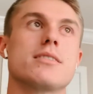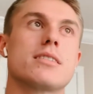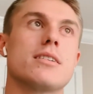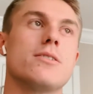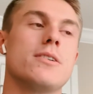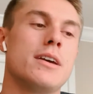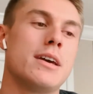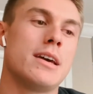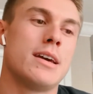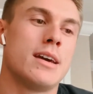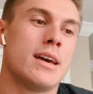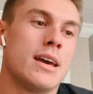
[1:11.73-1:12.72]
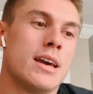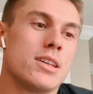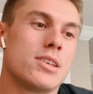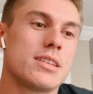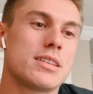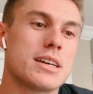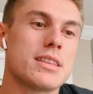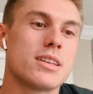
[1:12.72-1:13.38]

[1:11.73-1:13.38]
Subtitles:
So she said